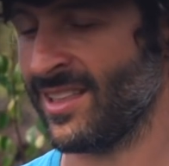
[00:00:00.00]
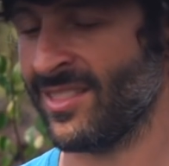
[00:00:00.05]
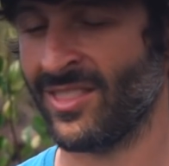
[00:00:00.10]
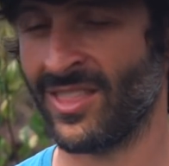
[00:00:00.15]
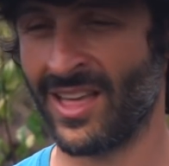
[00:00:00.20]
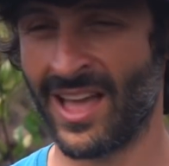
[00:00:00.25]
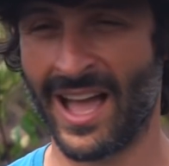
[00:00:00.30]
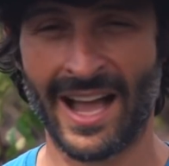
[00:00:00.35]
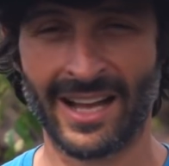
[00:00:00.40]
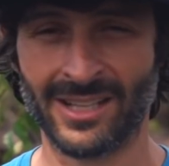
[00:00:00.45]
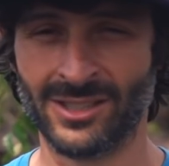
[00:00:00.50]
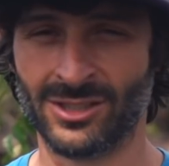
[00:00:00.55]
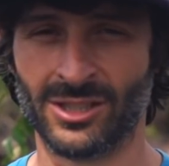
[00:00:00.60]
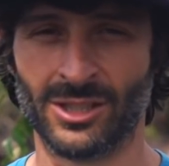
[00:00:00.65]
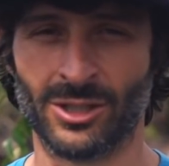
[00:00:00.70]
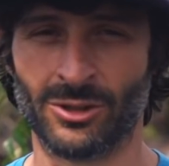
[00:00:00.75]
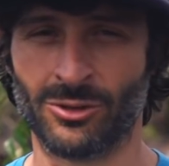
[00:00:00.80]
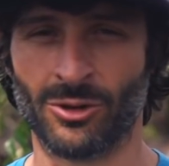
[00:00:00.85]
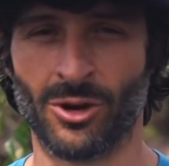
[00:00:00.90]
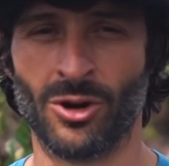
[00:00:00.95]
they actually
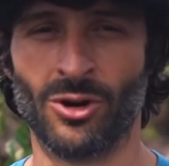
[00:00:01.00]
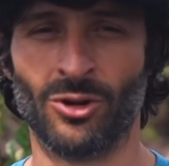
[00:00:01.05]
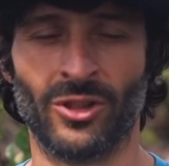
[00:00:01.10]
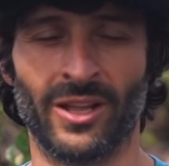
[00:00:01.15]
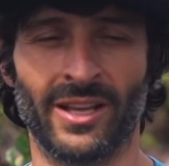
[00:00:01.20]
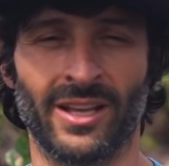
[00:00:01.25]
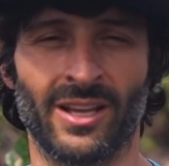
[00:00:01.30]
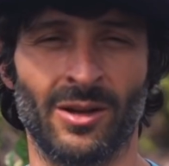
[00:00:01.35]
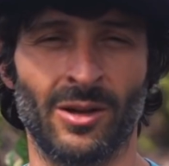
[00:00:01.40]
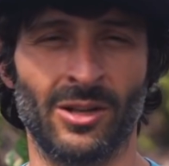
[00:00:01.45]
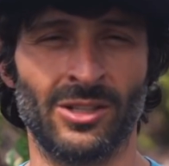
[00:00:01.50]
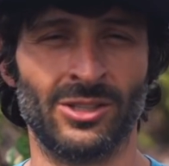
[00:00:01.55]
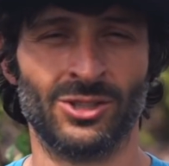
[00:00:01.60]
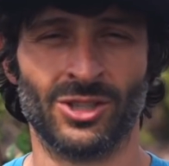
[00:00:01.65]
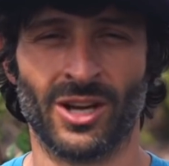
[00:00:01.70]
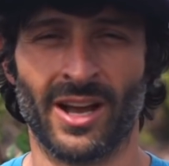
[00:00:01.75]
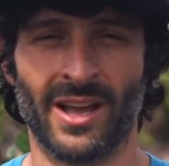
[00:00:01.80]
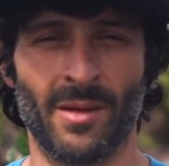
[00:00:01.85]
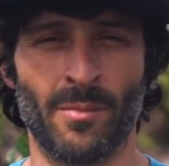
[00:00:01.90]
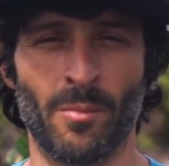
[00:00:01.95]
grow like a
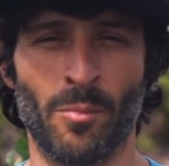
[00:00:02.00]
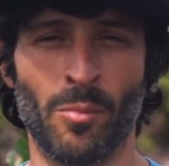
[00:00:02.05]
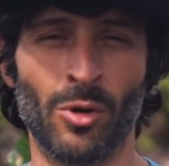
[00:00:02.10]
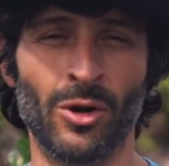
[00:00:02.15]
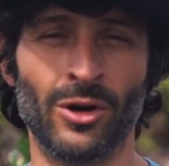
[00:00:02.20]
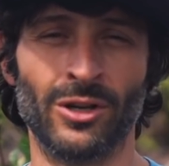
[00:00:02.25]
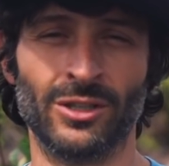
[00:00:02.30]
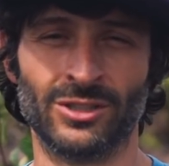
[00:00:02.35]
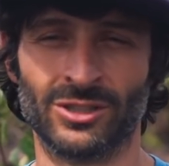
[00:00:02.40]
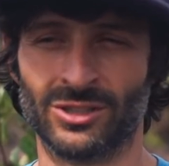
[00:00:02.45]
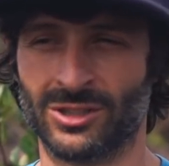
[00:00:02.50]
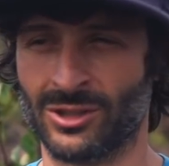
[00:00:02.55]
giant bush.